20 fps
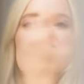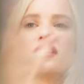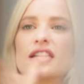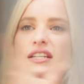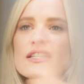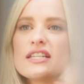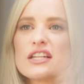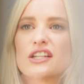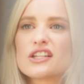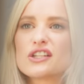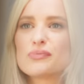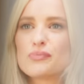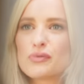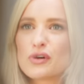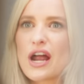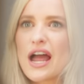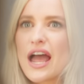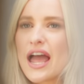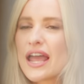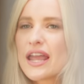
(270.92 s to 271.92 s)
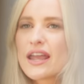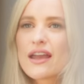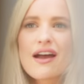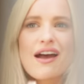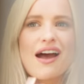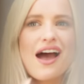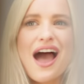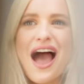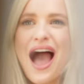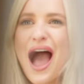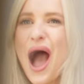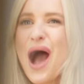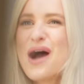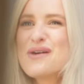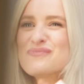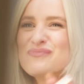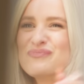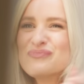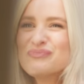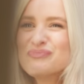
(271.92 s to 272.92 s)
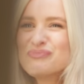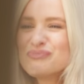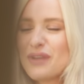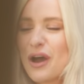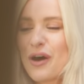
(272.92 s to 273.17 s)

setting spray... It's winter! It's Christmas!